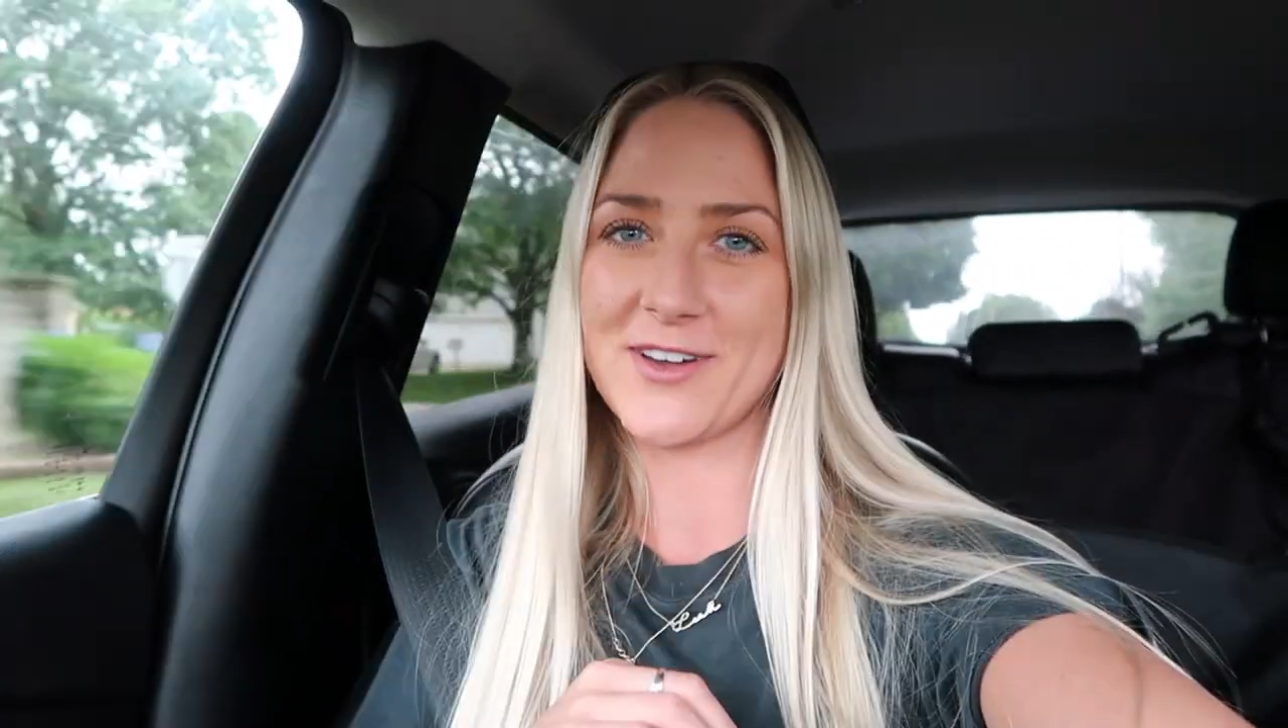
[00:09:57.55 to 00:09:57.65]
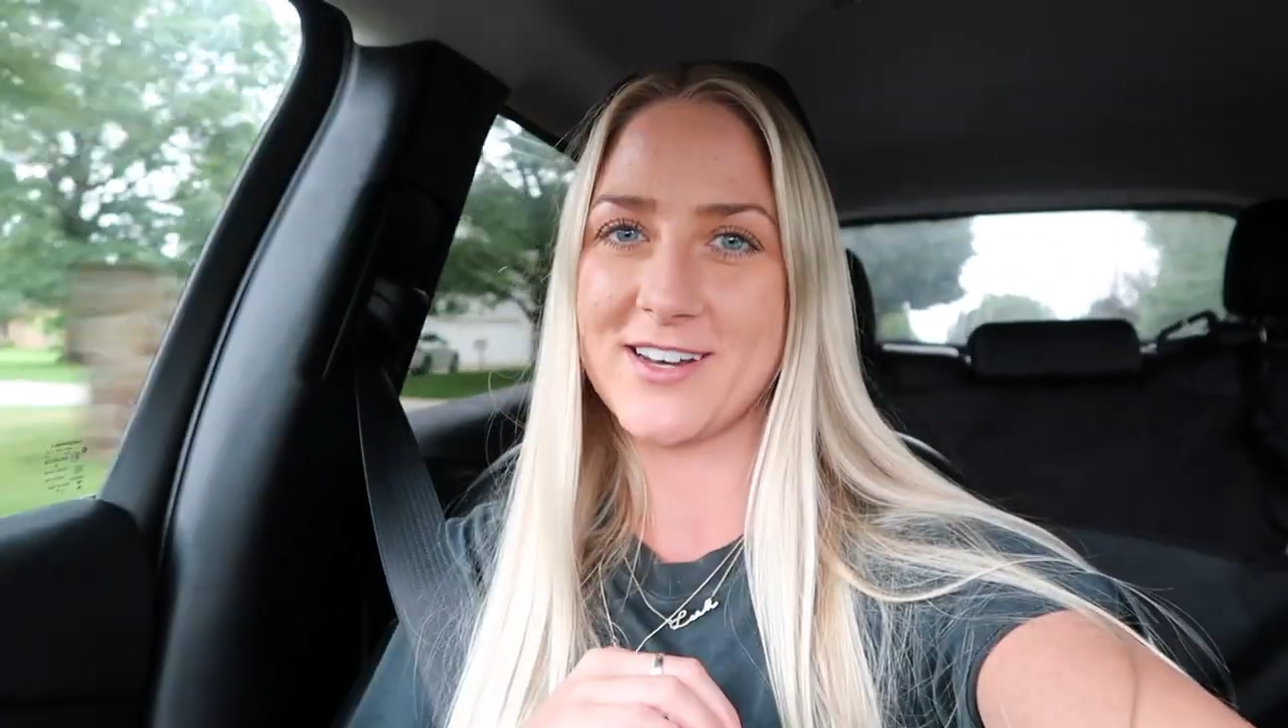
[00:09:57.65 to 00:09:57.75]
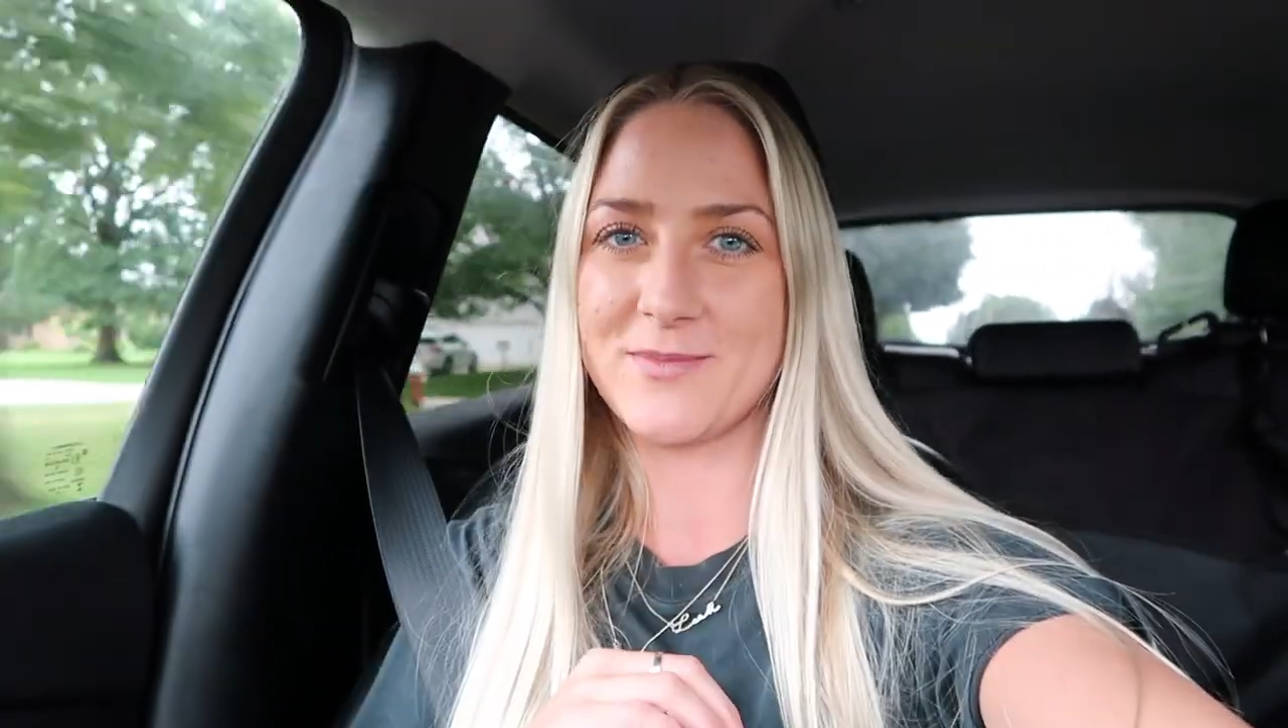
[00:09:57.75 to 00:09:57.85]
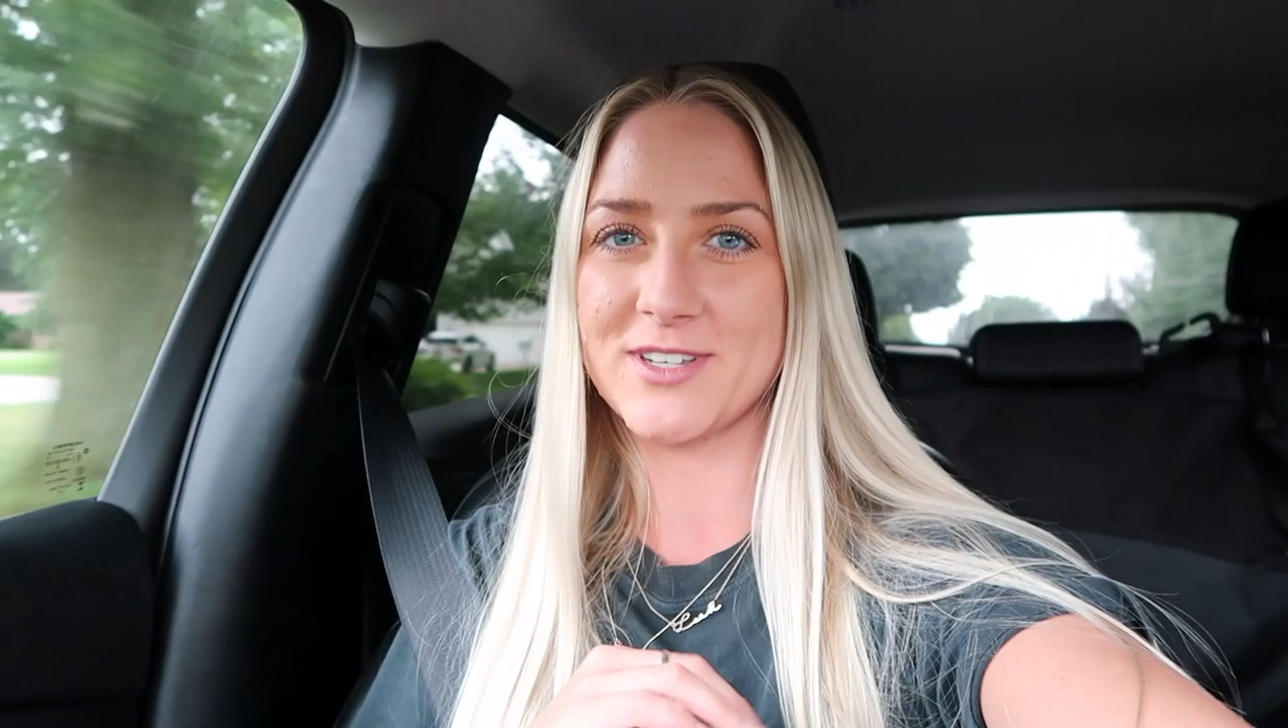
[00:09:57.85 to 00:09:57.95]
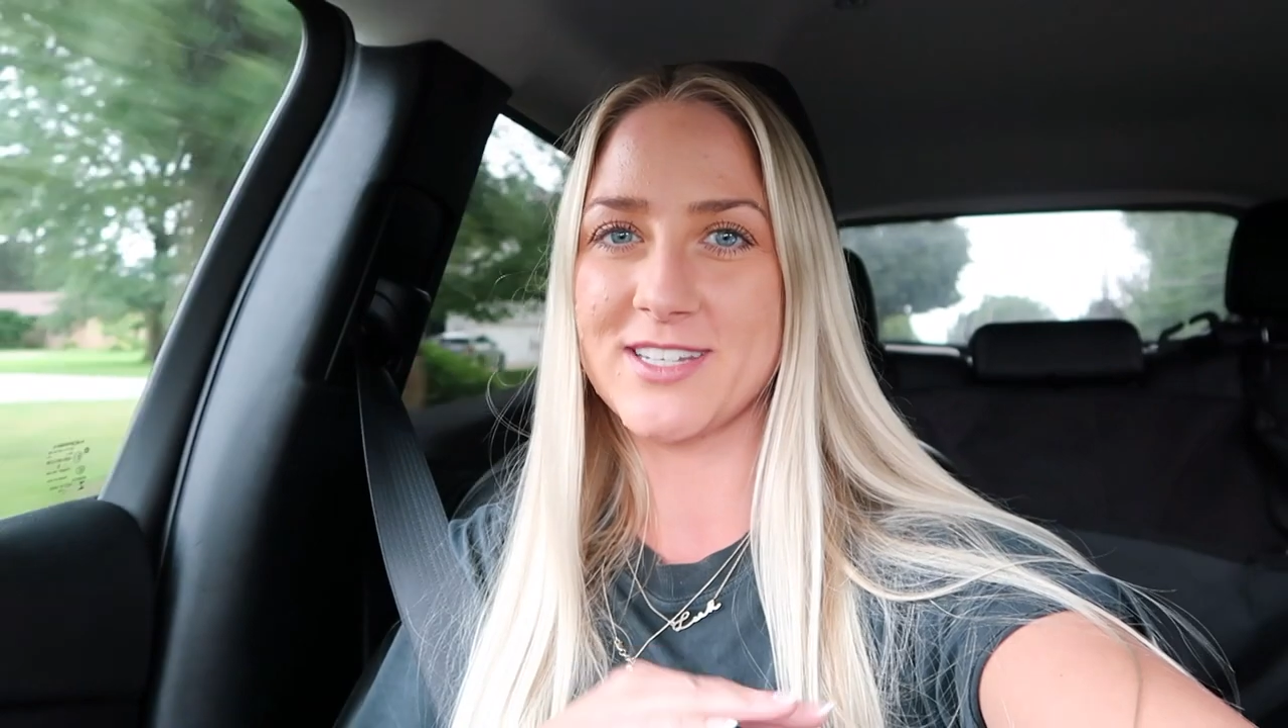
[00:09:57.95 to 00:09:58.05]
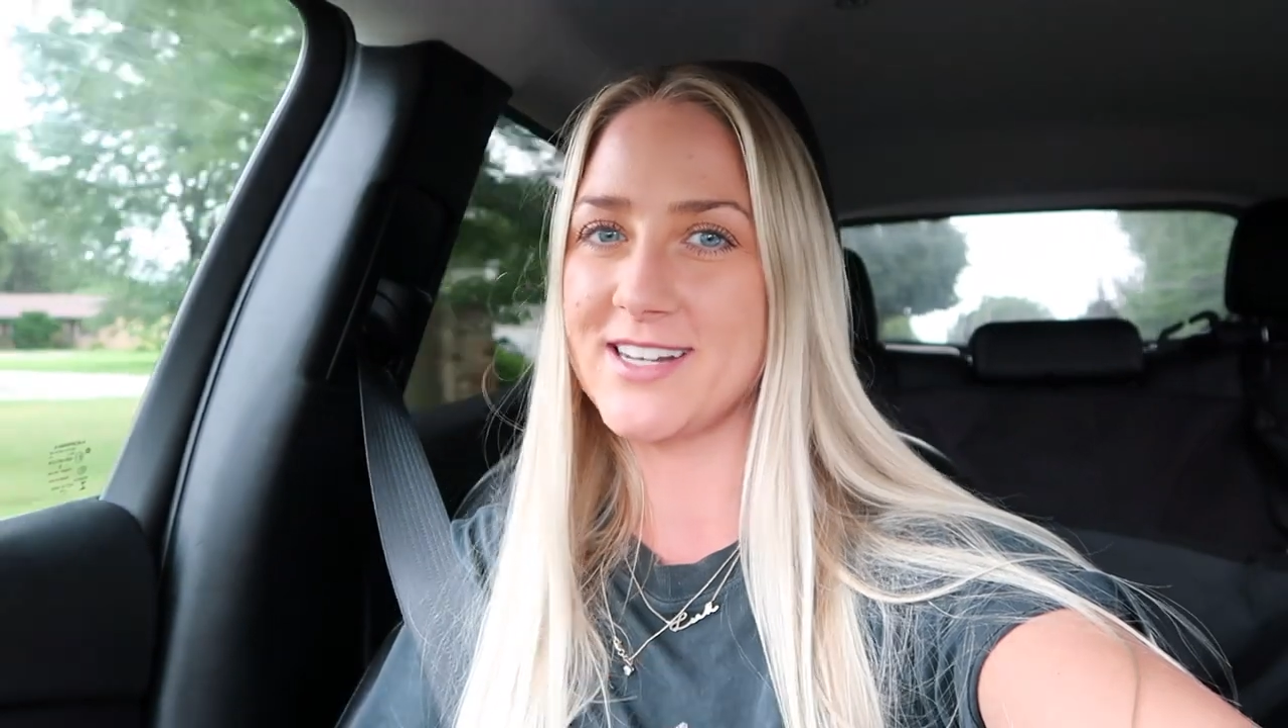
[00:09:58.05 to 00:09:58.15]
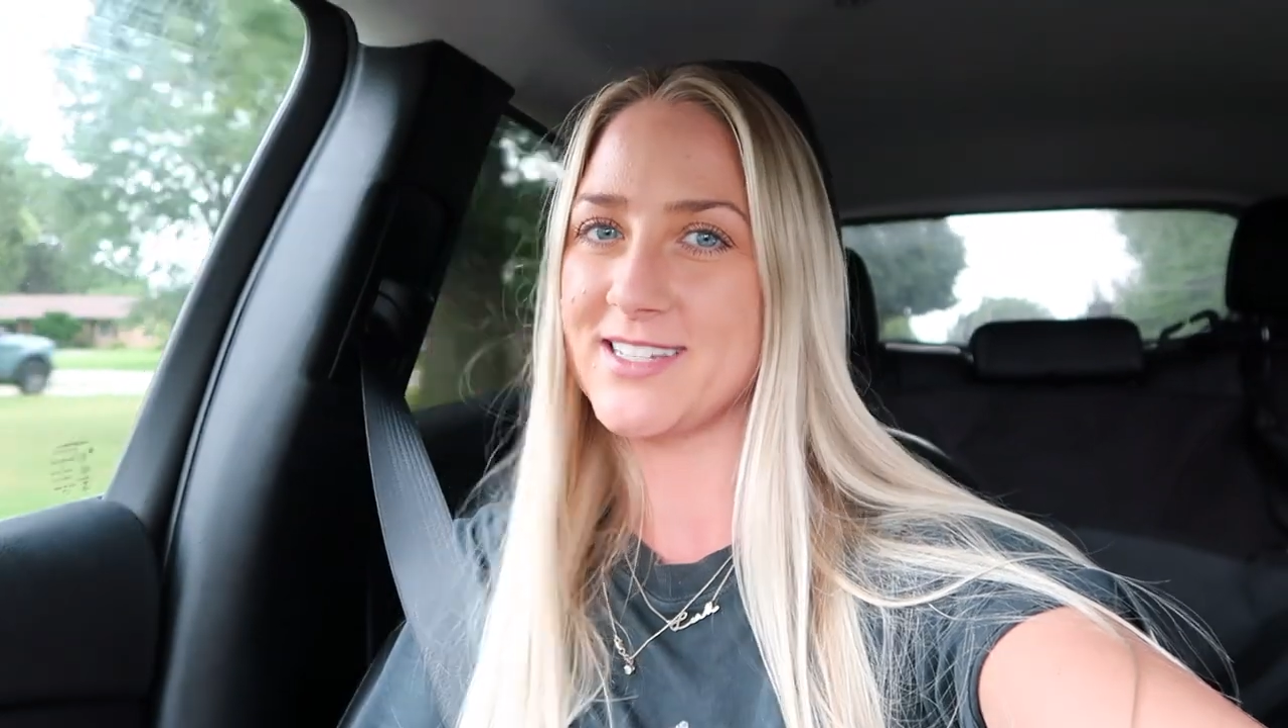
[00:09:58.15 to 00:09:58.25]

good and I'm excited